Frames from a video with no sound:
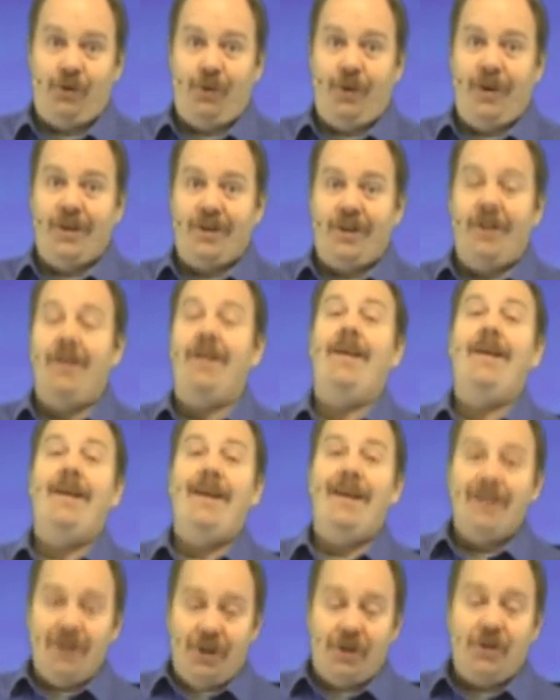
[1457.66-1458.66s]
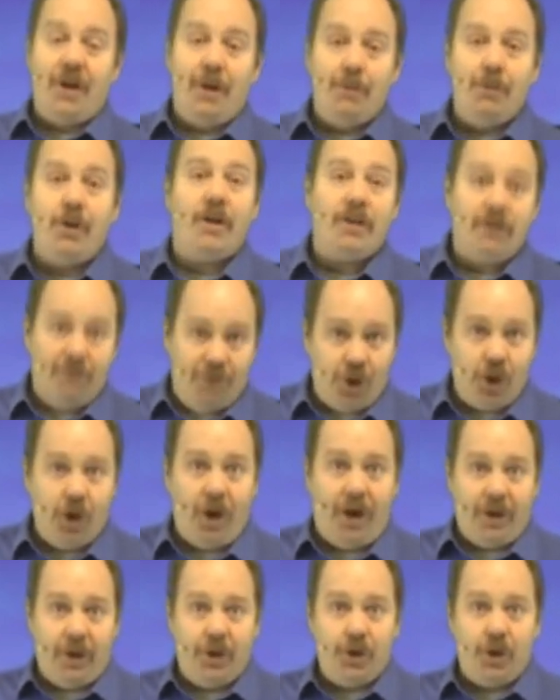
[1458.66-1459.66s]
interested in the subject of
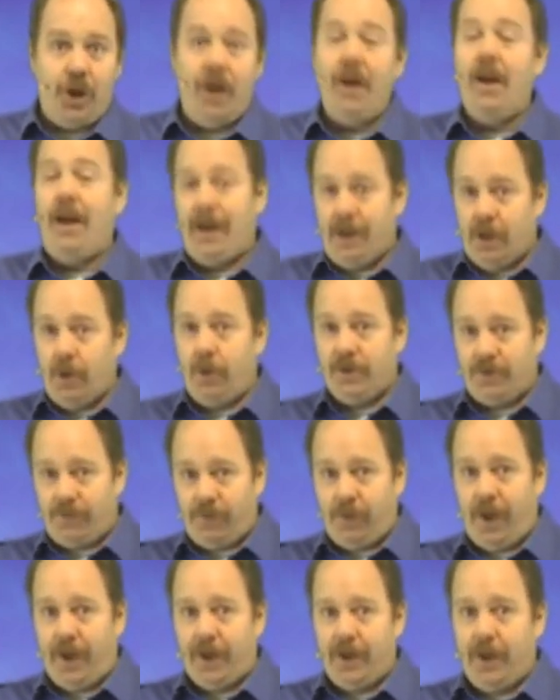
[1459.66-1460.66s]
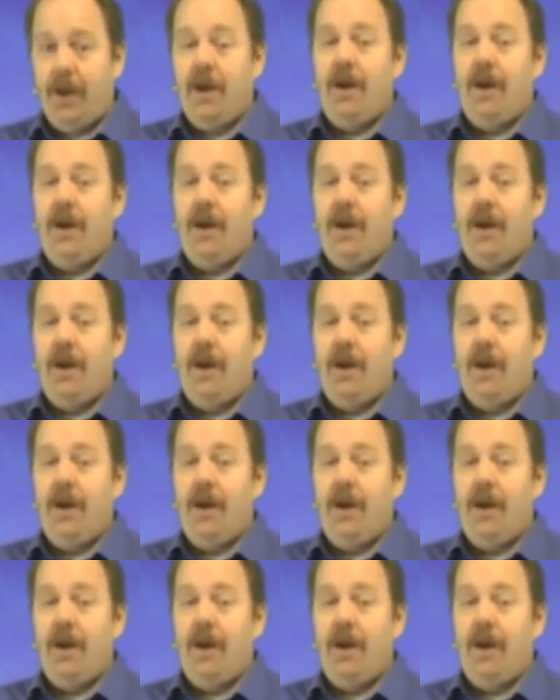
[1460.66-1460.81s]
geology and Noah's flood.